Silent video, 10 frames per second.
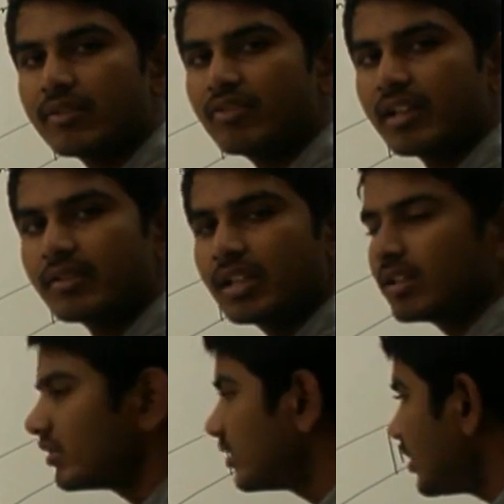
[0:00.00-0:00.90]
then
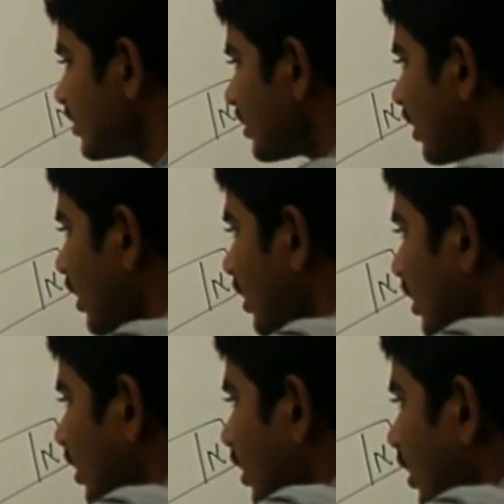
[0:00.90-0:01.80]
this
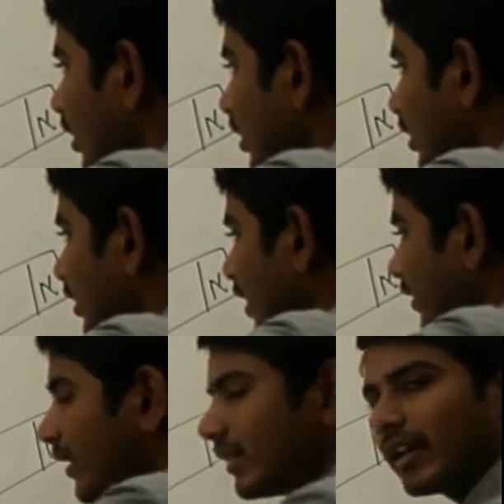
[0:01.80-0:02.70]

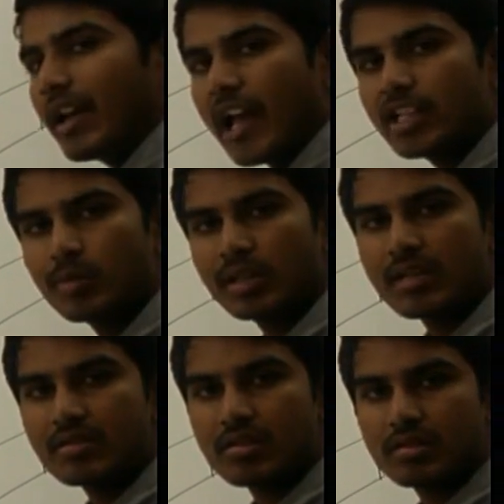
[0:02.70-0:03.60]
conductor
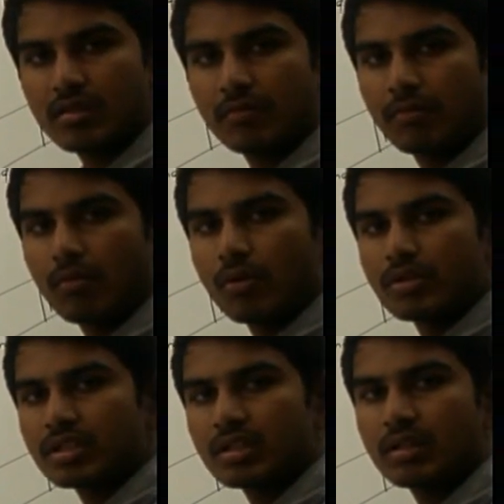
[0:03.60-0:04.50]
experiences a
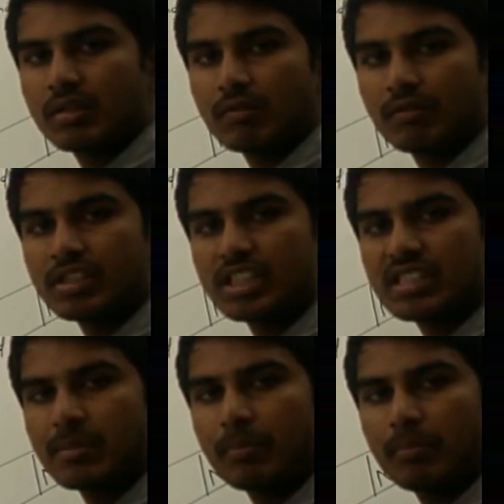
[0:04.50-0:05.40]
force which
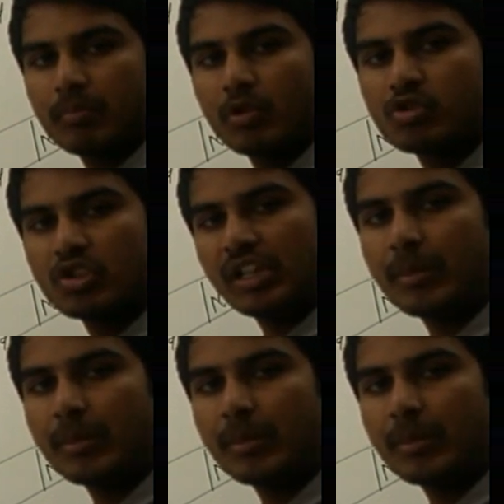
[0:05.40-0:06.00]
is mutually